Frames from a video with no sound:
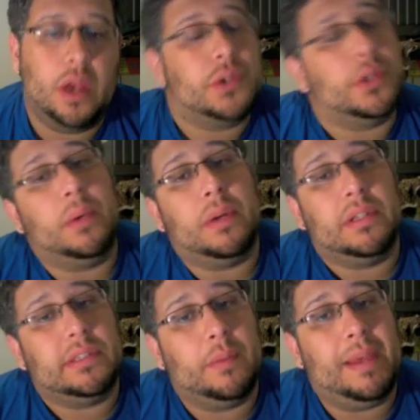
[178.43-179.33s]
So he
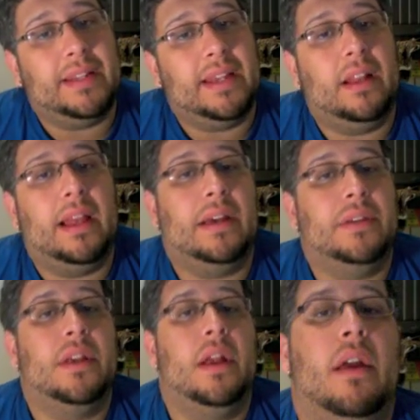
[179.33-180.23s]
wants to go back to Hell
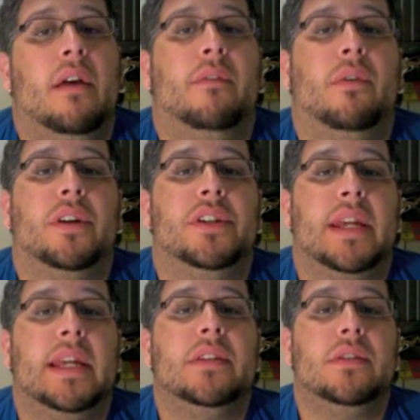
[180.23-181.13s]
House for a
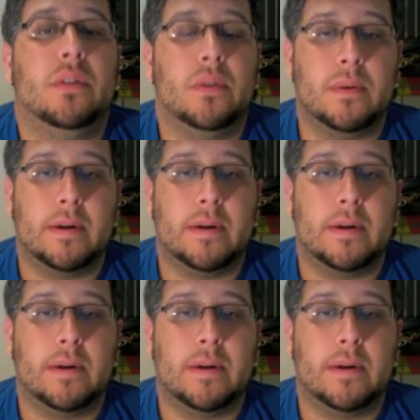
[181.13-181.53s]
chance to,